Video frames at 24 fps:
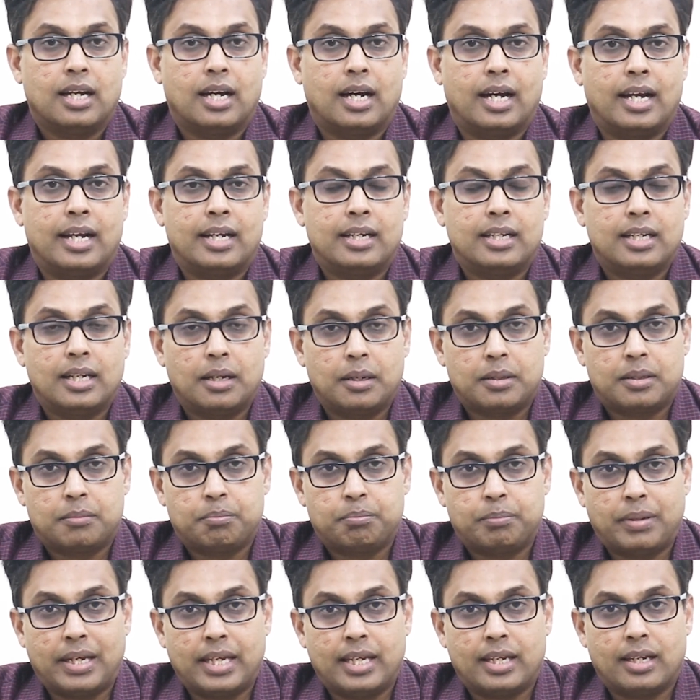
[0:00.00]
and
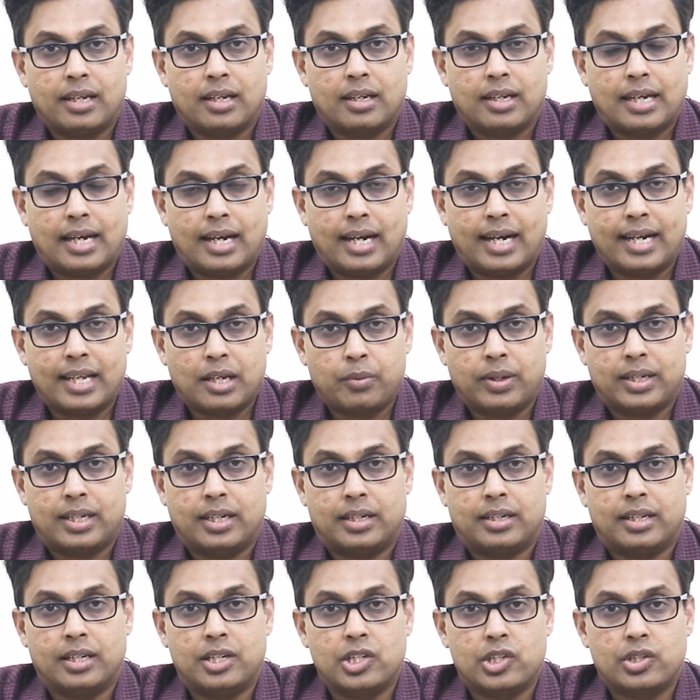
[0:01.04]
paying adequate
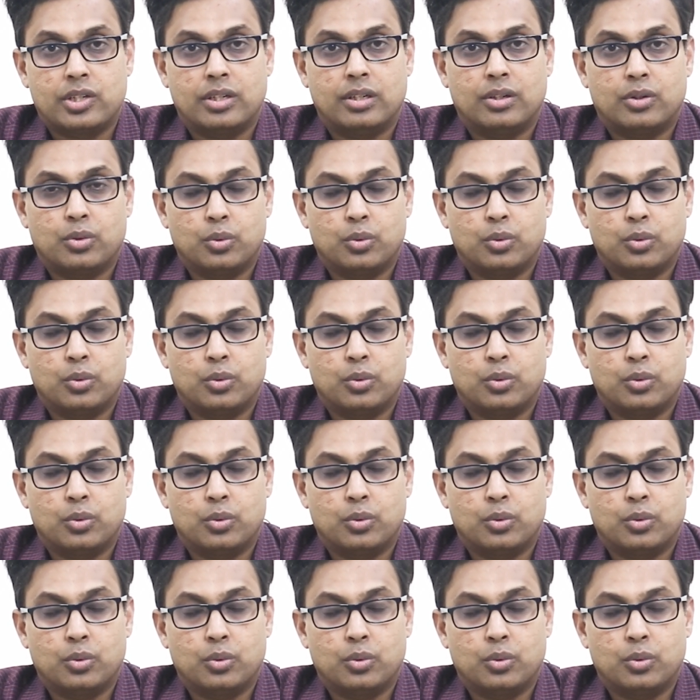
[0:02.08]
attention